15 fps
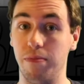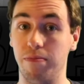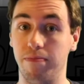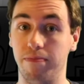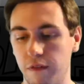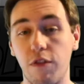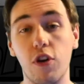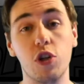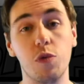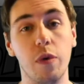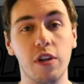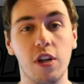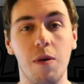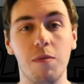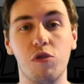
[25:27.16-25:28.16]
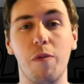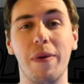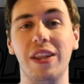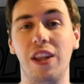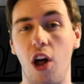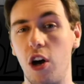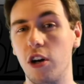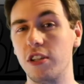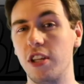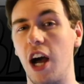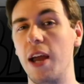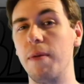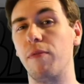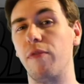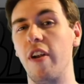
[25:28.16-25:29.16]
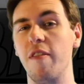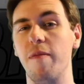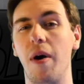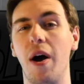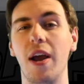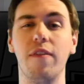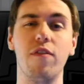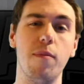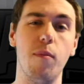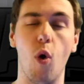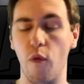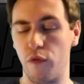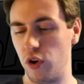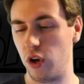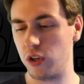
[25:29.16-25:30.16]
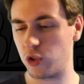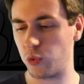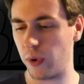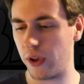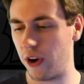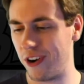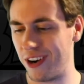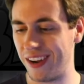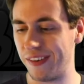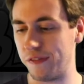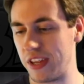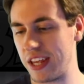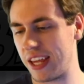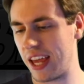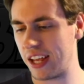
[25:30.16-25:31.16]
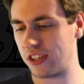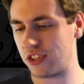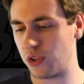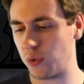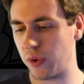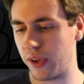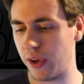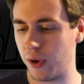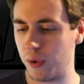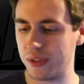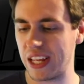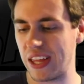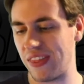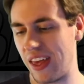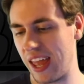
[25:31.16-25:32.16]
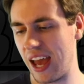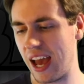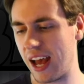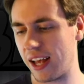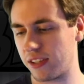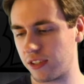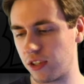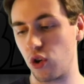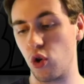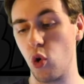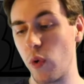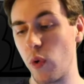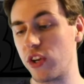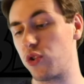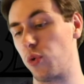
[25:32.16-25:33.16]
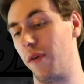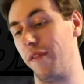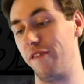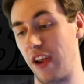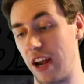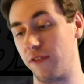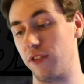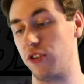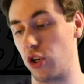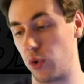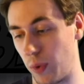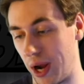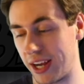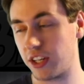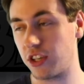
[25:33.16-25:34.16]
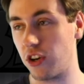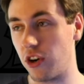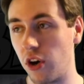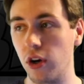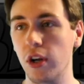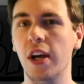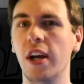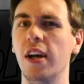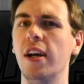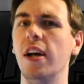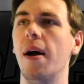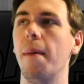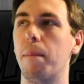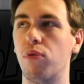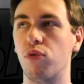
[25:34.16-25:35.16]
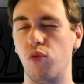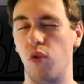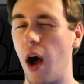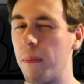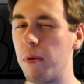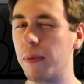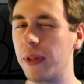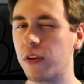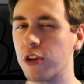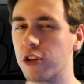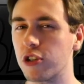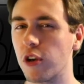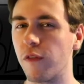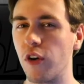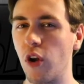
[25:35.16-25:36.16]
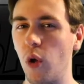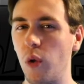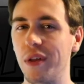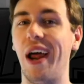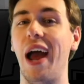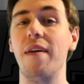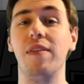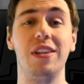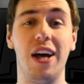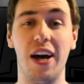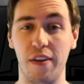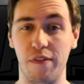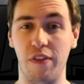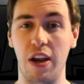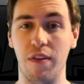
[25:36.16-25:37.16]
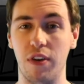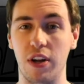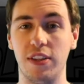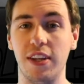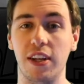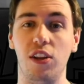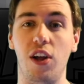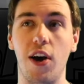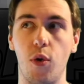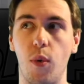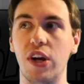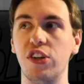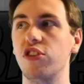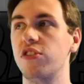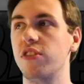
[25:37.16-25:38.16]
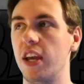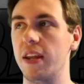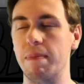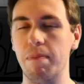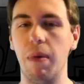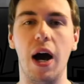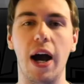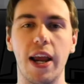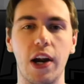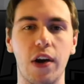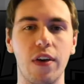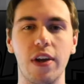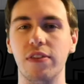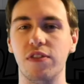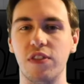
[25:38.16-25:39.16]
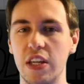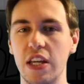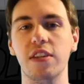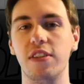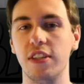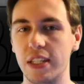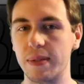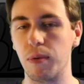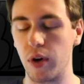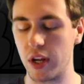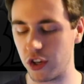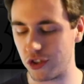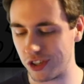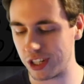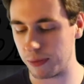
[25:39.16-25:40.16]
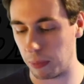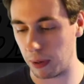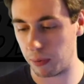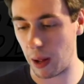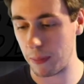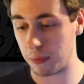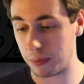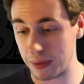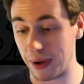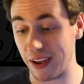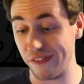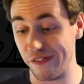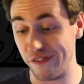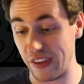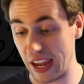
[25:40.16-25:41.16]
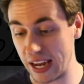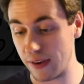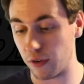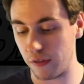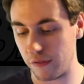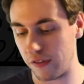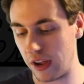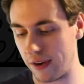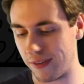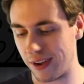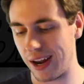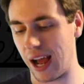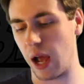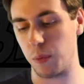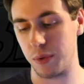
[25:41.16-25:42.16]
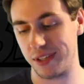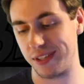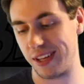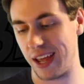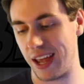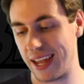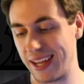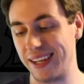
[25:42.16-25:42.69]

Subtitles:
First one comes from a longtime friend of mine from over on Twitter, VK Studios, and they asked, who is your favorite director? Probably Christopher Nolan. I have a lot of favorites and a lot who I just admire and see as inspirations, but probably my favorite, I would say